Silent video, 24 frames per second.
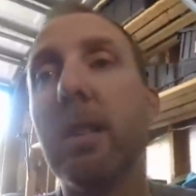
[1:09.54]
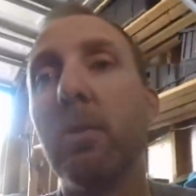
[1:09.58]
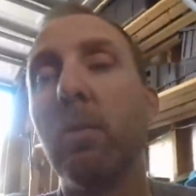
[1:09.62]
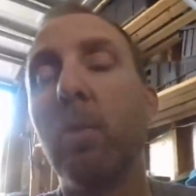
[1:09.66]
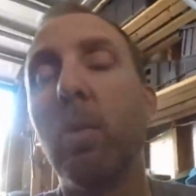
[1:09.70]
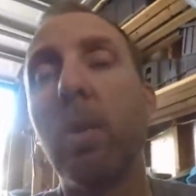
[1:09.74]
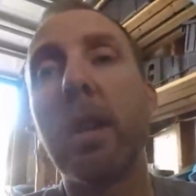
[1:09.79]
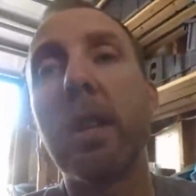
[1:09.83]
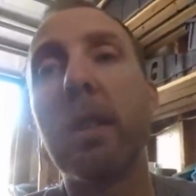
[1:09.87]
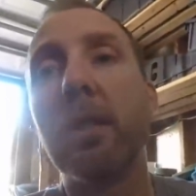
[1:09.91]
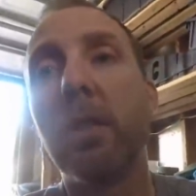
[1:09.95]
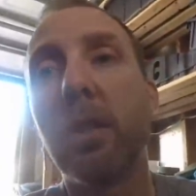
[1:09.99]

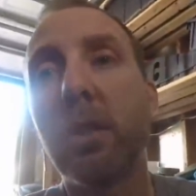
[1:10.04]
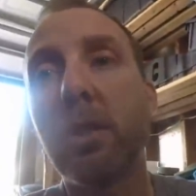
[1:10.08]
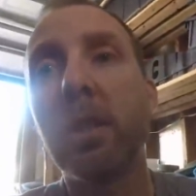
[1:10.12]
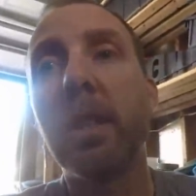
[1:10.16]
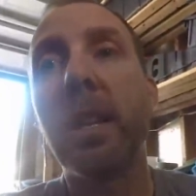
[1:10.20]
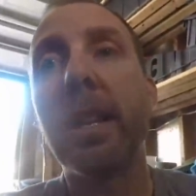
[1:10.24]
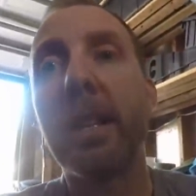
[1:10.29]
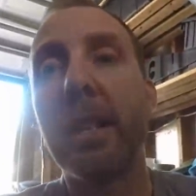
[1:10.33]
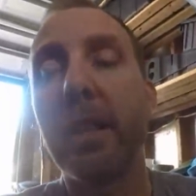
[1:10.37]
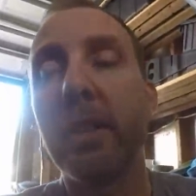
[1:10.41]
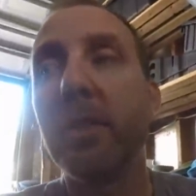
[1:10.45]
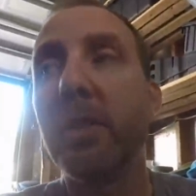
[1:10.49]
what it looks
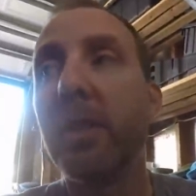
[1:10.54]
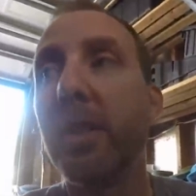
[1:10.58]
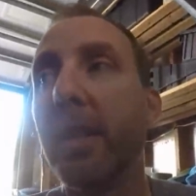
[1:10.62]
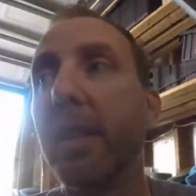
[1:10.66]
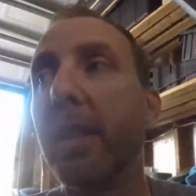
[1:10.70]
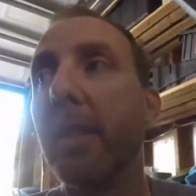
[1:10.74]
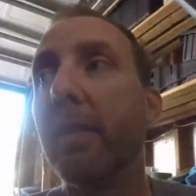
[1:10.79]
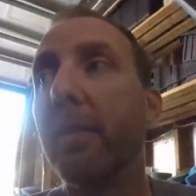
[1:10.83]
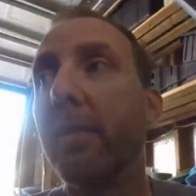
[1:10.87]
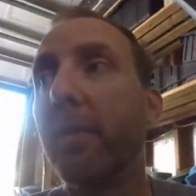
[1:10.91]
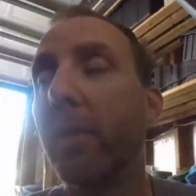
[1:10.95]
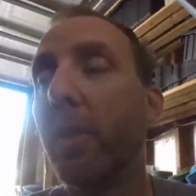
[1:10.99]
like under
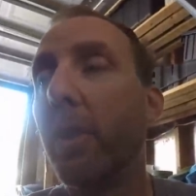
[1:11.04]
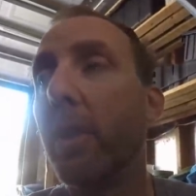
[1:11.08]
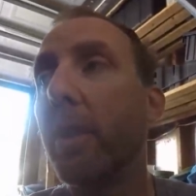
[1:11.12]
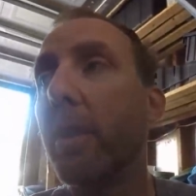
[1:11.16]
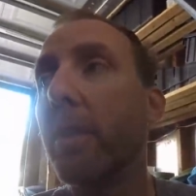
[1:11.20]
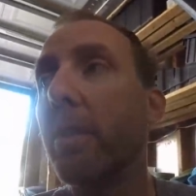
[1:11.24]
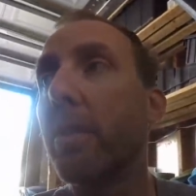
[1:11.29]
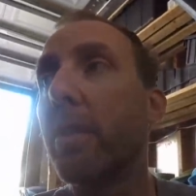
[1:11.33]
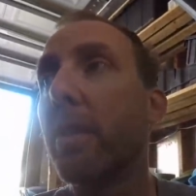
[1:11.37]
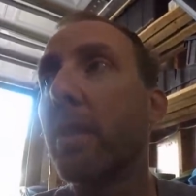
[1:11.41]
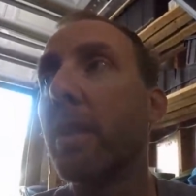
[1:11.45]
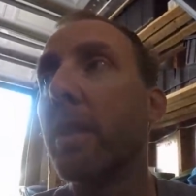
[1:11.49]
here
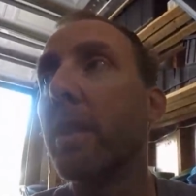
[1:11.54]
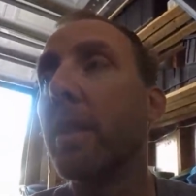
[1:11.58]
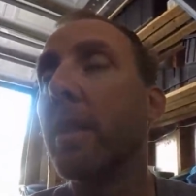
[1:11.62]
first.